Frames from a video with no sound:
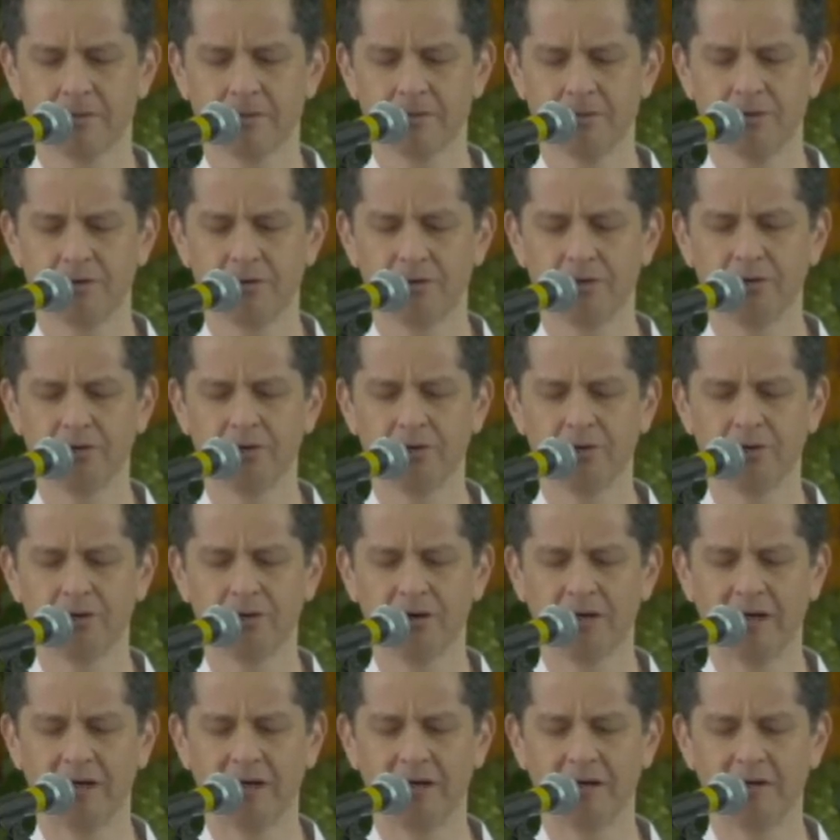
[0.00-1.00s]
We're all
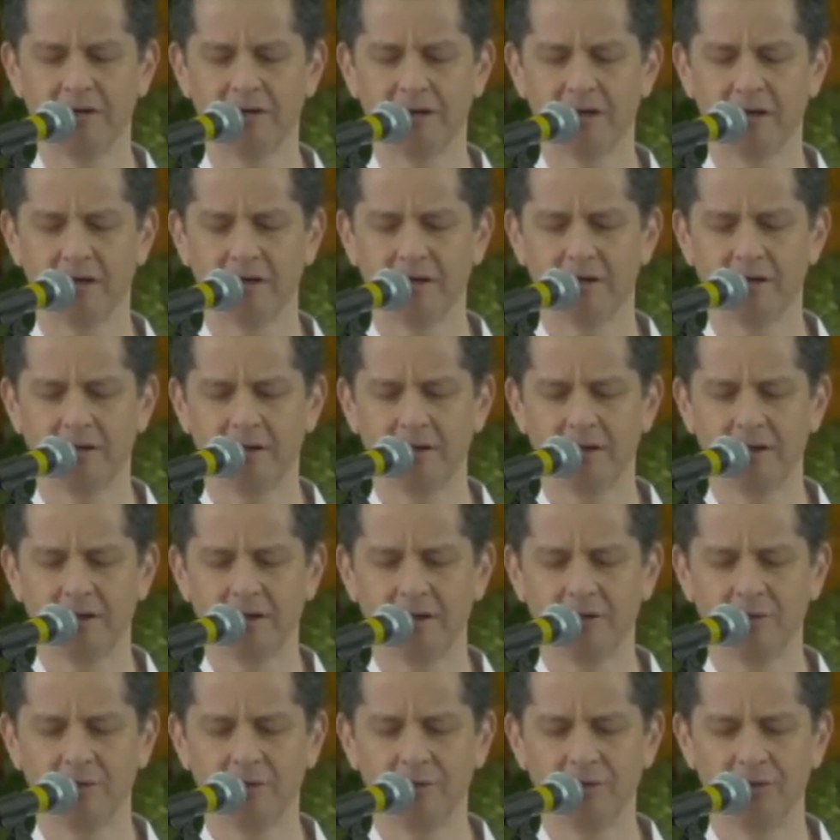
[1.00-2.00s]
created
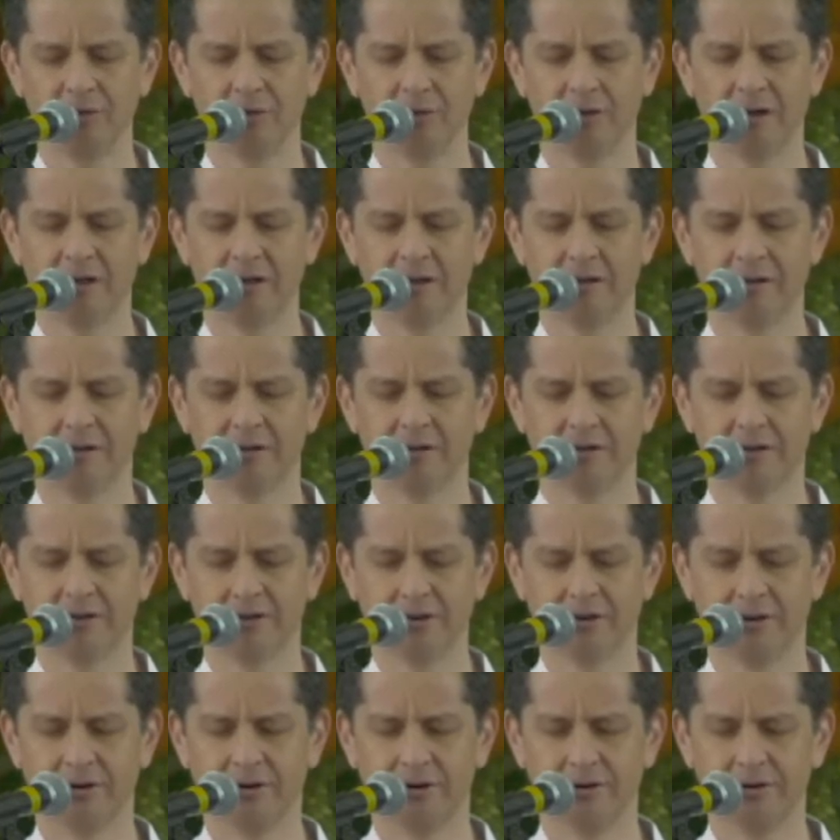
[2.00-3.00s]
with one
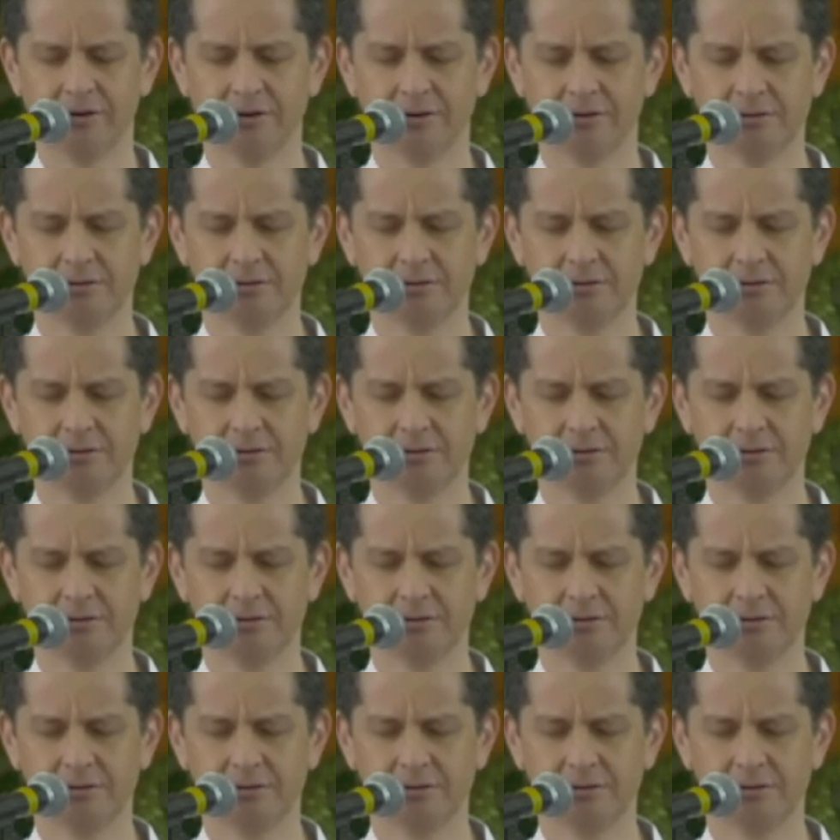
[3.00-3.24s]
God.